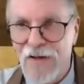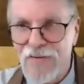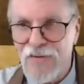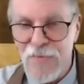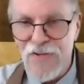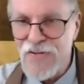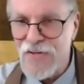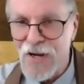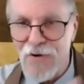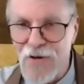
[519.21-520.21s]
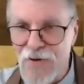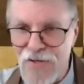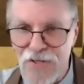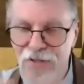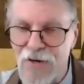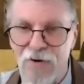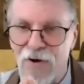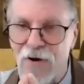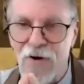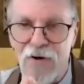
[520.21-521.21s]
Some of the scenarios in there
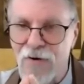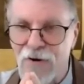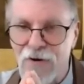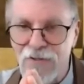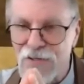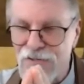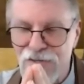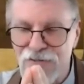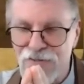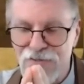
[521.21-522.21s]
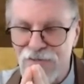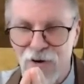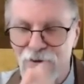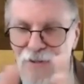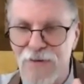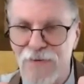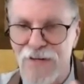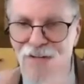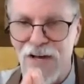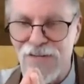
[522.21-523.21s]
are just totally
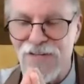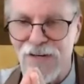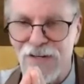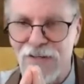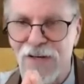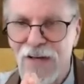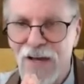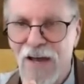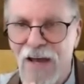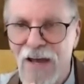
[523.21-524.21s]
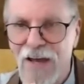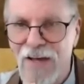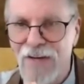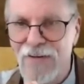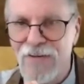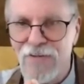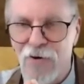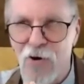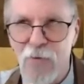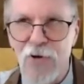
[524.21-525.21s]
fantastic and
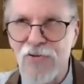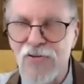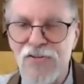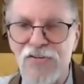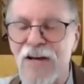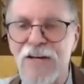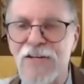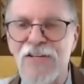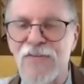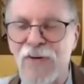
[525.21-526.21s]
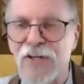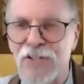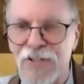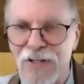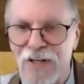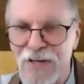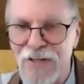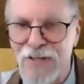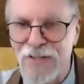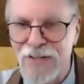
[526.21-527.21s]
almost science
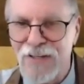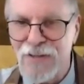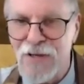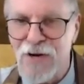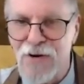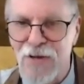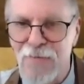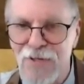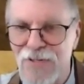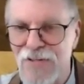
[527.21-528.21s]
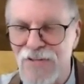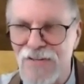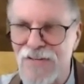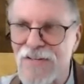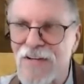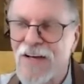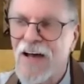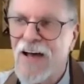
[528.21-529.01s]
fiction-like in their images.